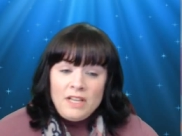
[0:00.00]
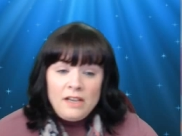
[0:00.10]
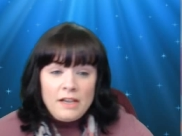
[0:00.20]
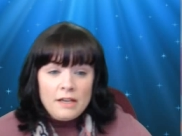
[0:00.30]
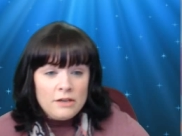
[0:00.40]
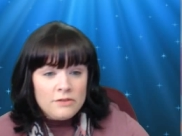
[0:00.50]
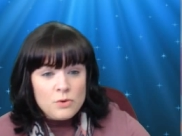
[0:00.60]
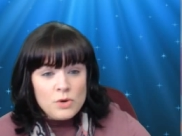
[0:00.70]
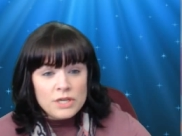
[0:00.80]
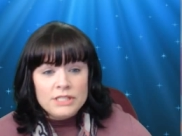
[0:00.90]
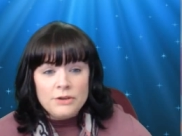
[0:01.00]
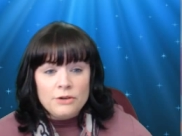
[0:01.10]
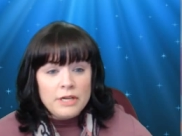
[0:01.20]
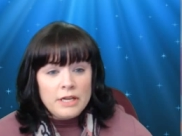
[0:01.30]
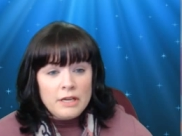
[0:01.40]
and of course,
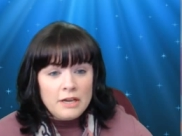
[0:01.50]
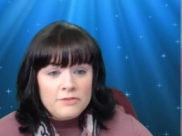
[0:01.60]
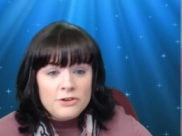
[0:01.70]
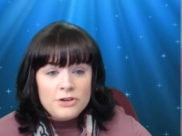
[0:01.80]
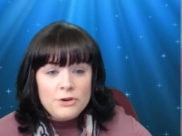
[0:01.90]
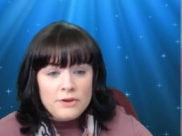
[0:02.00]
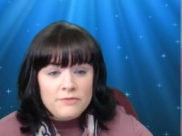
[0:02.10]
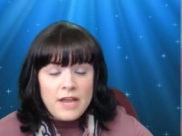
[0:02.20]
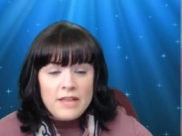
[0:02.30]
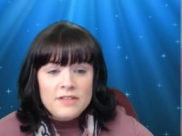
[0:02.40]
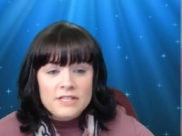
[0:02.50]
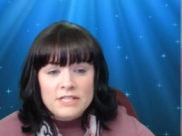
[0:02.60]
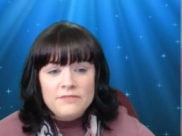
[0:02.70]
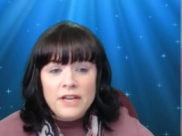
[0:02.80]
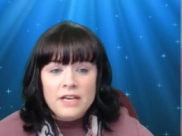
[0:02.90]
so after you have had this
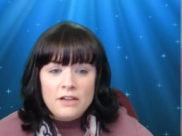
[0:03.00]
event,